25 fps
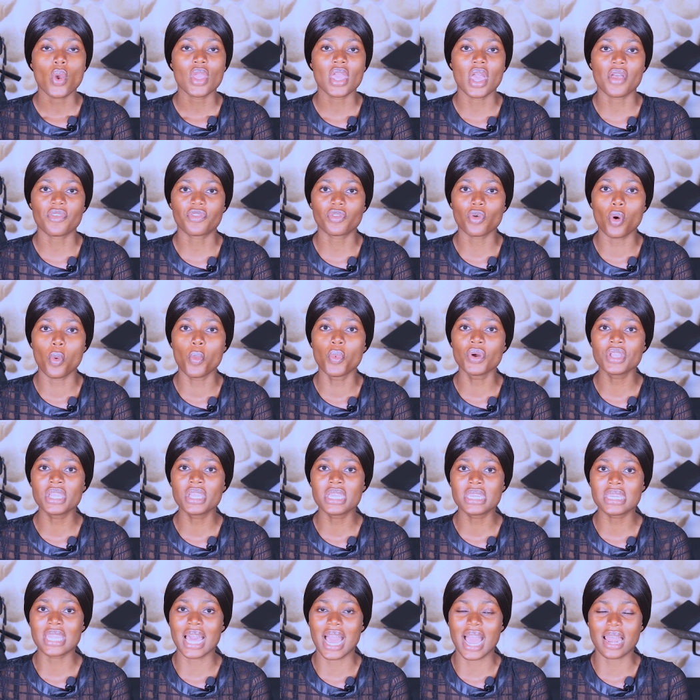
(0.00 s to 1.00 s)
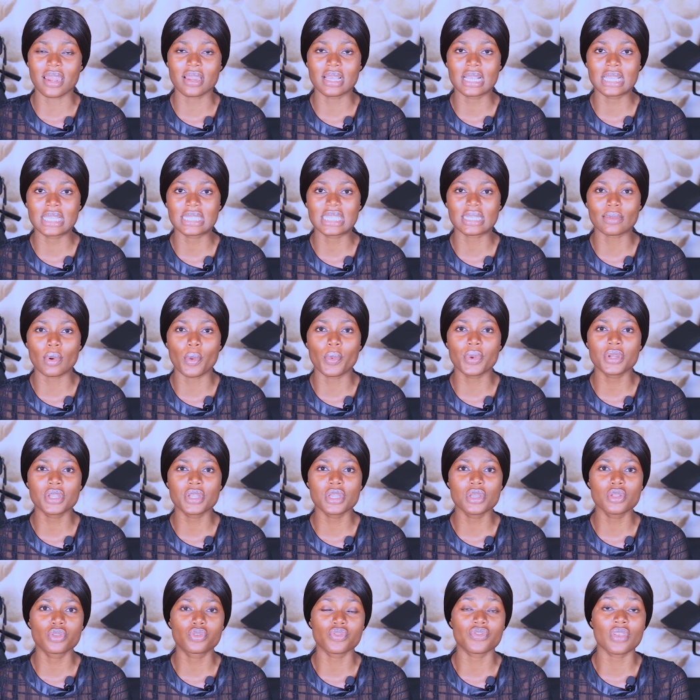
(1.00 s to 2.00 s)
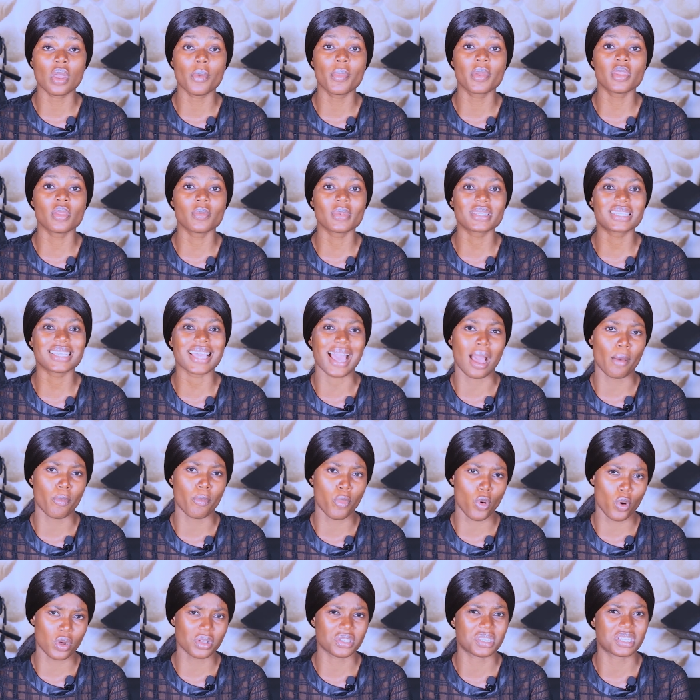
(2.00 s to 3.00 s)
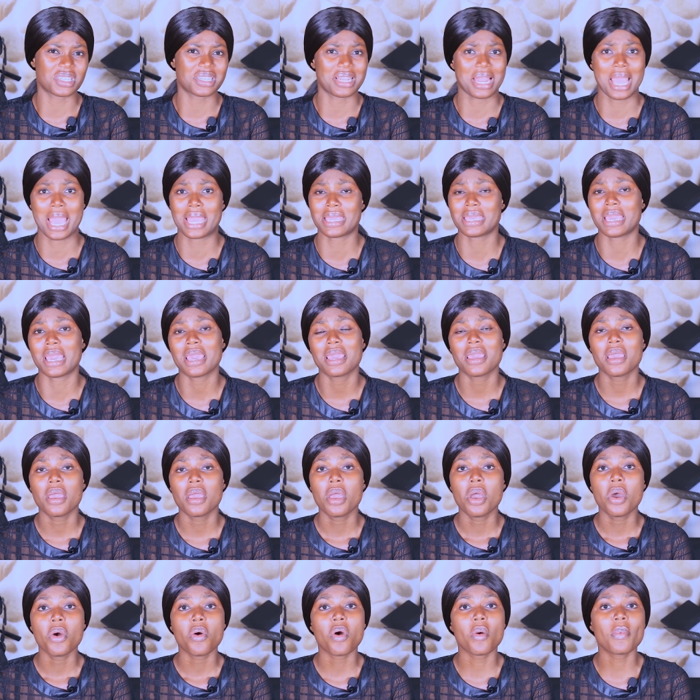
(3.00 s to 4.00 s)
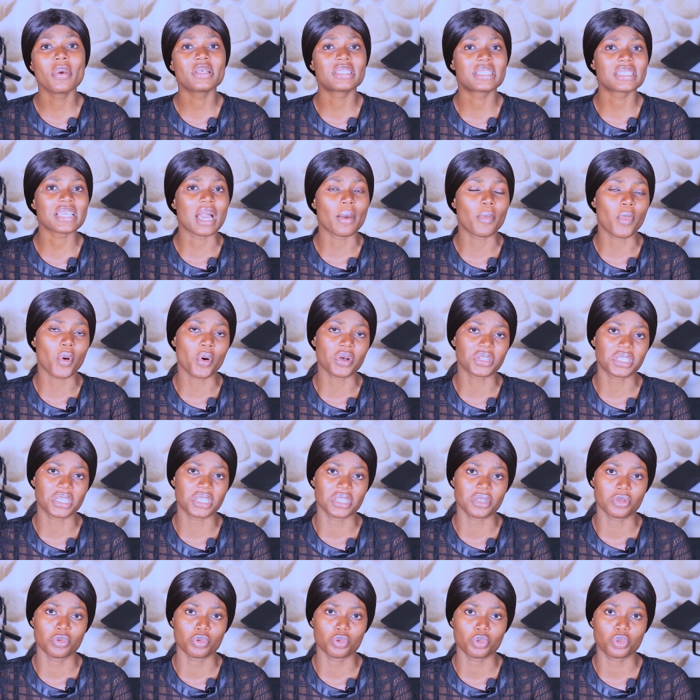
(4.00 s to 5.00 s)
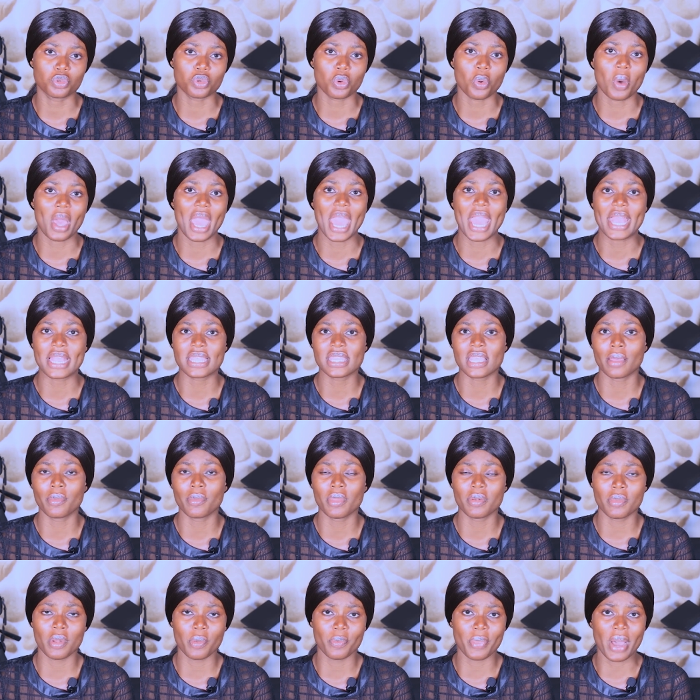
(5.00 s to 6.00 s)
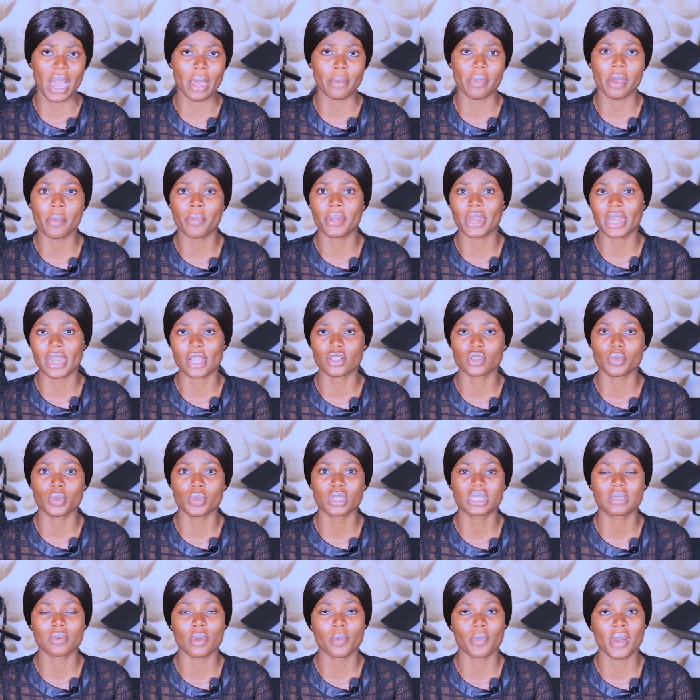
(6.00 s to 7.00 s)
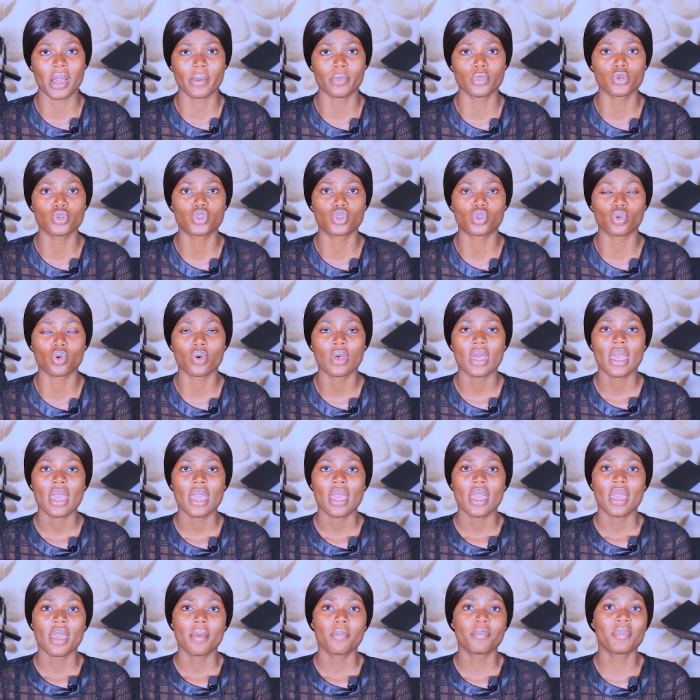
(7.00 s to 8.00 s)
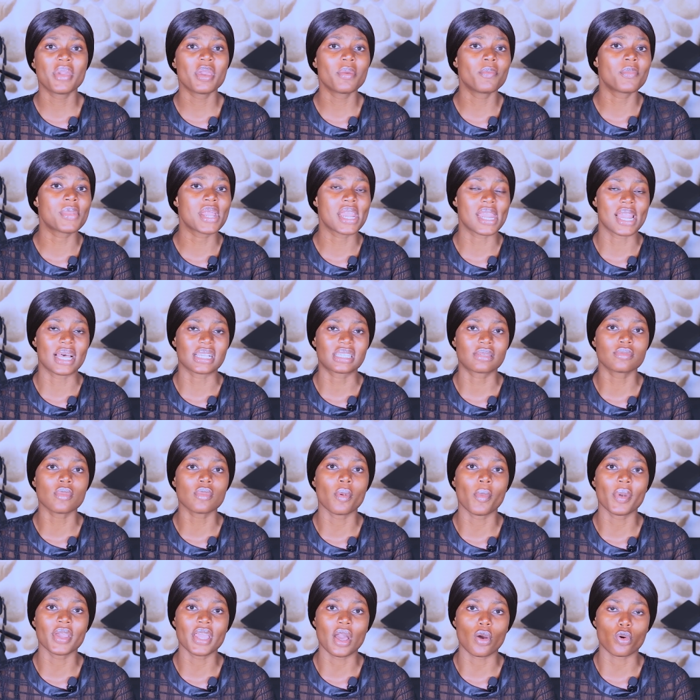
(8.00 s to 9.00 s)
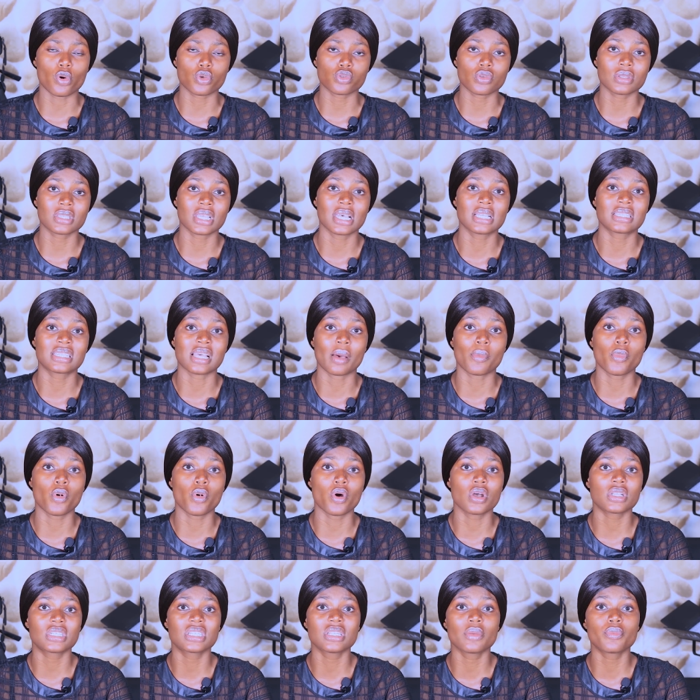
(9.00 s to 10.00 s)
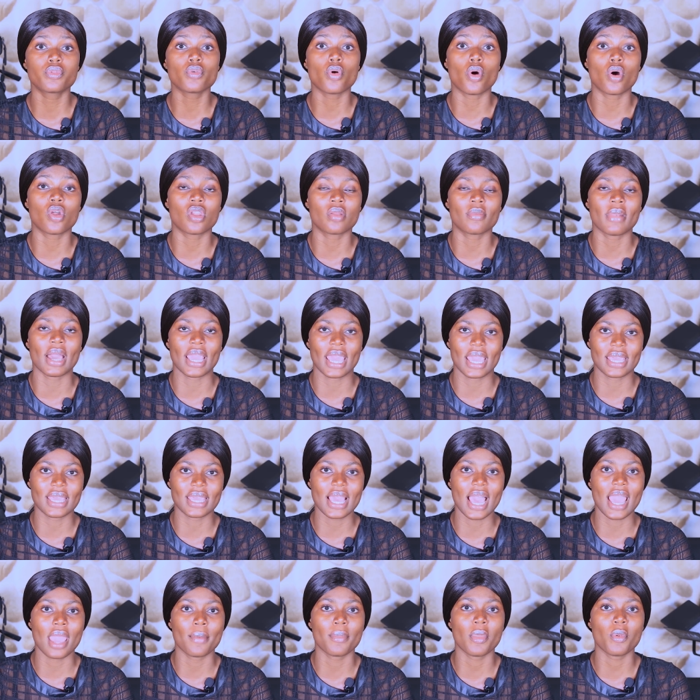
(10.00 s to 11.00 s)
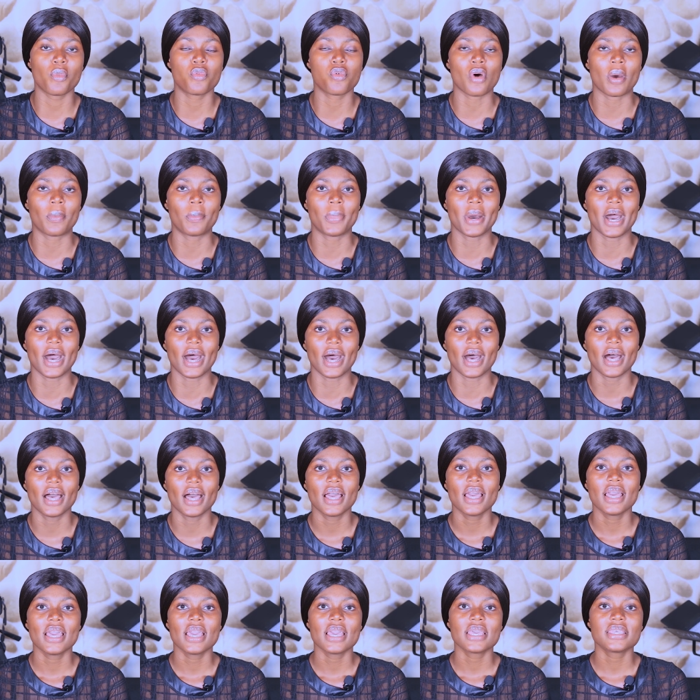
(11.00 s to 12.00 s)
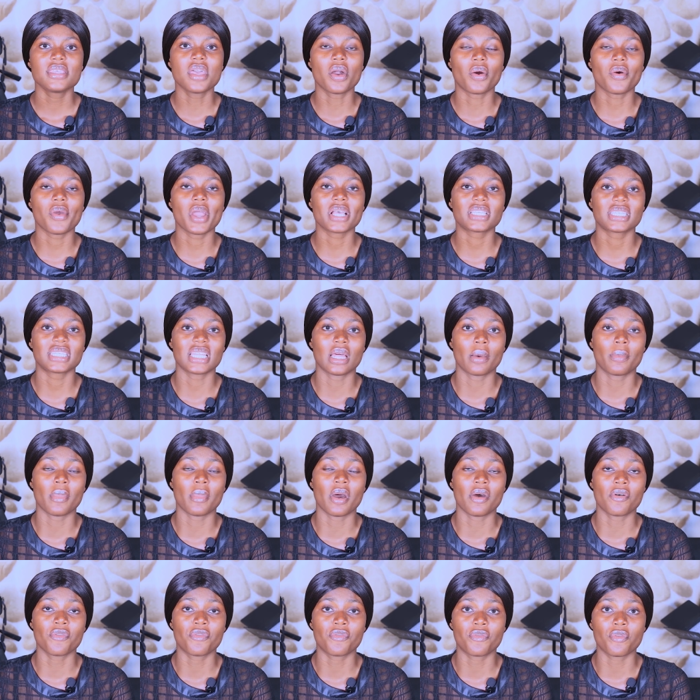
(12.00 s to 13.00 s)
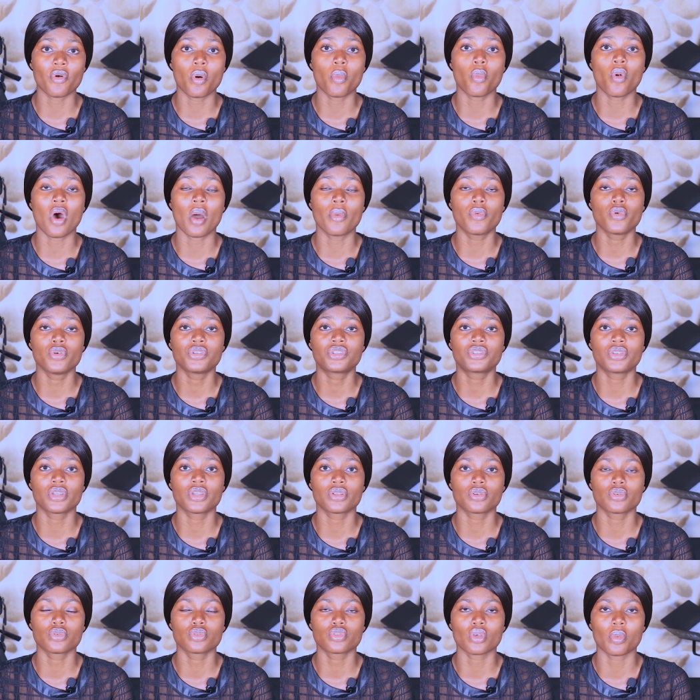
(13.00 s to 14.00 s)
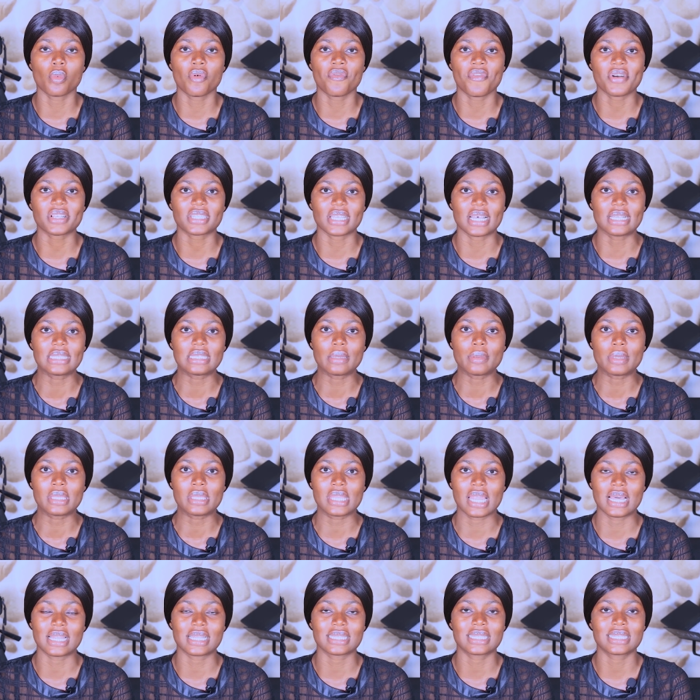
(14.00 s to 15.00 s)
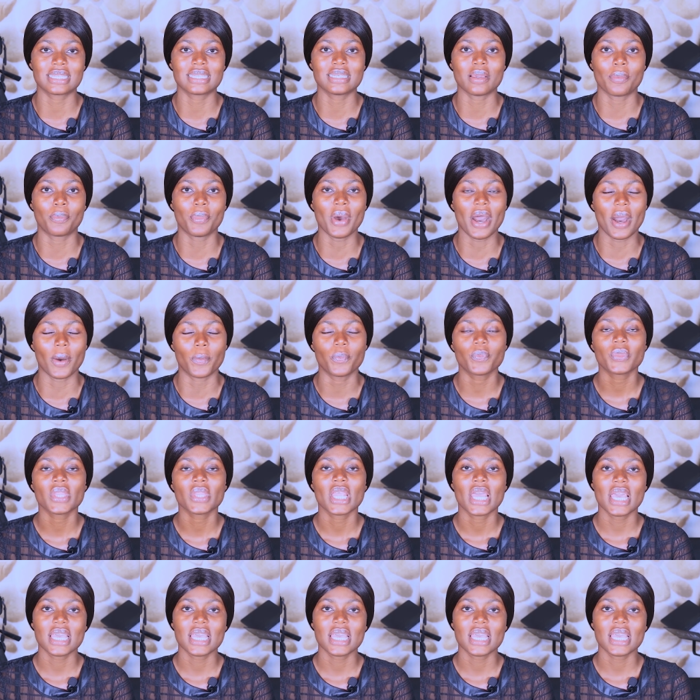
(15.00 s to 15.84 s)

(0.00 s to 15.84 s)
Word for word: Yeah show money nana. Some of these today. Be no say abortion. Eh yeah. Obviously abortion and so. Eh yeah me me ba me brana so be me ba me so me brana so me ma ya koso say abortion. Be one no ma yeah yeah me boapa. Yeah go ese na man for mo abroche no so mo pass answer me nana so yeah ba.